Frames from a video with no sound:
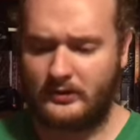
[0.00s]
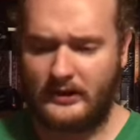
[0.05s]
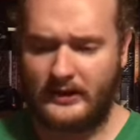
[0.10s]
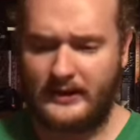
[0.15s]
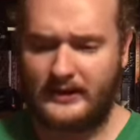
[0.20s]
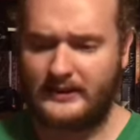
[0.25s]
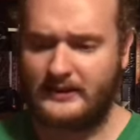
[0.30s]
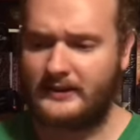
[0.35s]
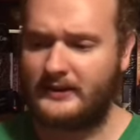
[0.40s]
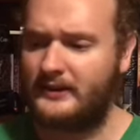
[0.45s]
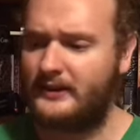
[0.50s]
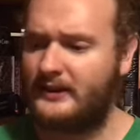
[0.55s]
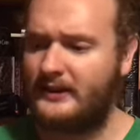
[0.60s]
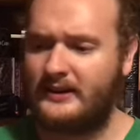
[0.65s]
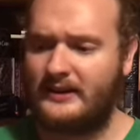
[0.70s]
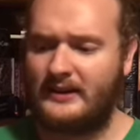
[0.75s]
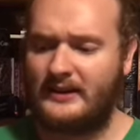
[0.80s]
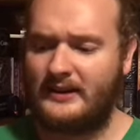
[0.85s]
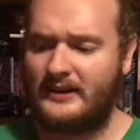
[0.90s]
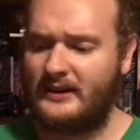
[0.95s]
like
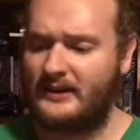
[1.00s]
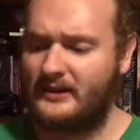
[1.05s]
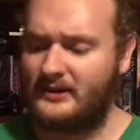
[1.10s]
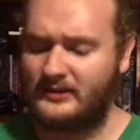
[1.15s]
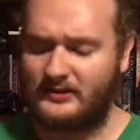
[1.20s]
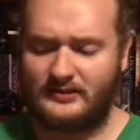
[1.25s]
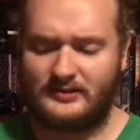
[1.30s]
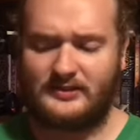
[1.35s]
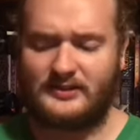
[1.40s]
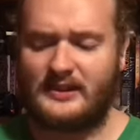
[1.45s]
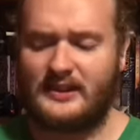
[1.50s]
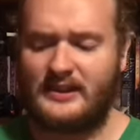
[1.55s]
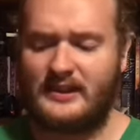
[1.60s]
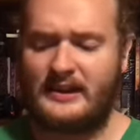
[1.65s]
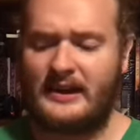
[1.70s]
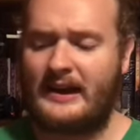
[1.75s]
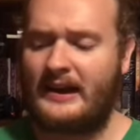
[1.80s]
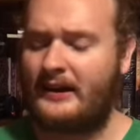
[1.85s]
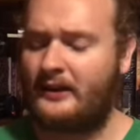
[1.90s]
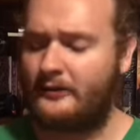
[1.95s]

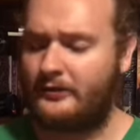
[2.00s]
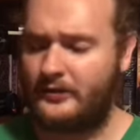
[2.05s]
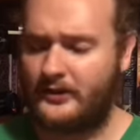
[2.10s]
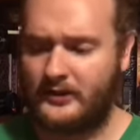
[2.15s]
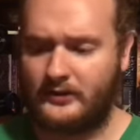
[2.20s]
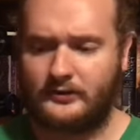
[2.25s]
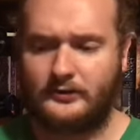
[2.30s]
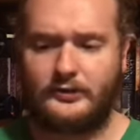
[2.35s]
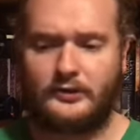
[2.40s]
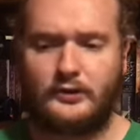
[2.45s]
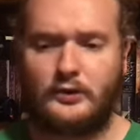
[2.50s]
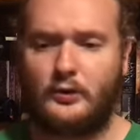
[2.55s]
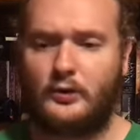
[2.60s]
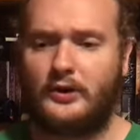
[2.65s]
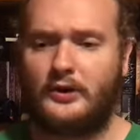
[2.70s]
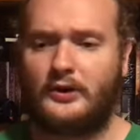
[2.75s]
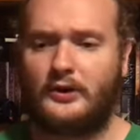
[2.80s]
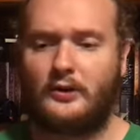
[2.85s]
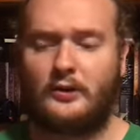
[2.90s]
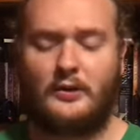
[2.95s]
see how things are
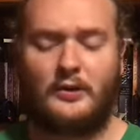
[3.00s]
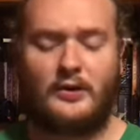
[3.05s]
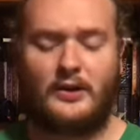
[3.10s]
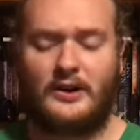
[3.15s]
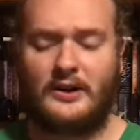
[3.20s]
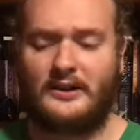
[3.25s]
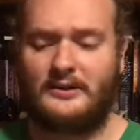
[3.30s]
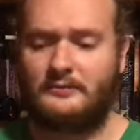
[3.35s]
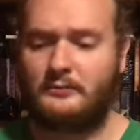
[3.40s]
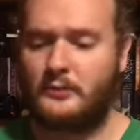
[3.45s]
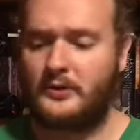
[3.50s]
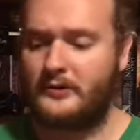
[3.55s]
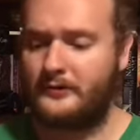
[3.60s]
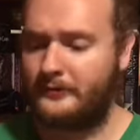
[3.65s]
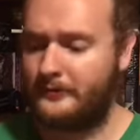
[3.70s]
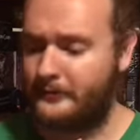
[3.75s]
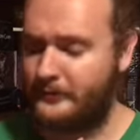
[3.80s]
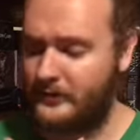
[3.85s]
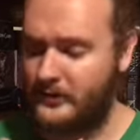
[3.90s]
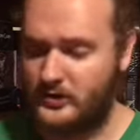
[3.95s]
going on
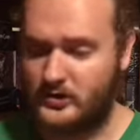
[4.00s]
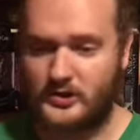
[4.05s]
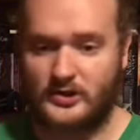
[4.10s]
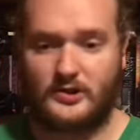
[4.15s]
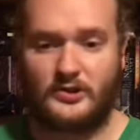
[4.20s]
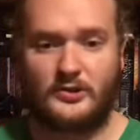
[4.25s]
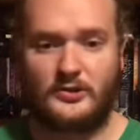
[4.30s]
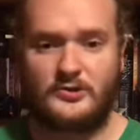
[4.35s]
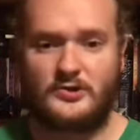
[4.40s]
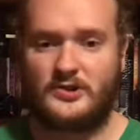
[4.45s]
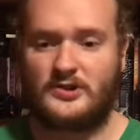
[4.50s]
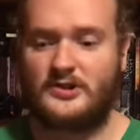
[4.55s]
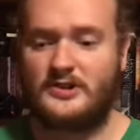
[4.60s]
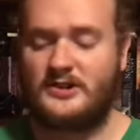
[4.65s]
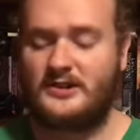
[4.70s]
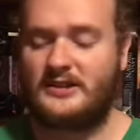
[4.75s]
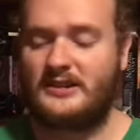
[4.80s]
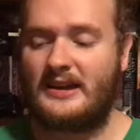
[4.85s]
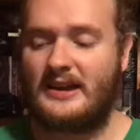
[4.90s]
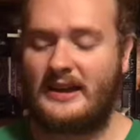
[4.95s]
with the
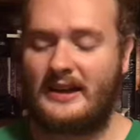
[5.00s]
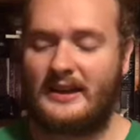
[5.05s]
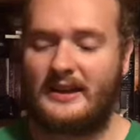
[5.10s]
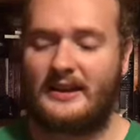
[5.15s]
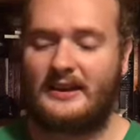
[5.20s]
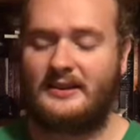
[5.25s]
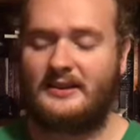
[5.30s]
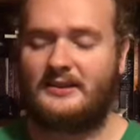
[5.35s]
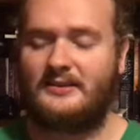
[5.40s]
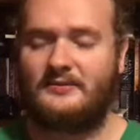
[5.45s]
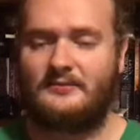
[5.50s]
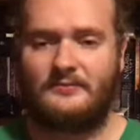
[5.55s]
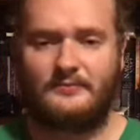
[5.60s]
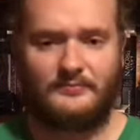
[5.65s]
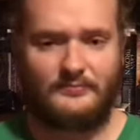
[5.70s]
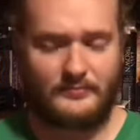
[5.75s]
children and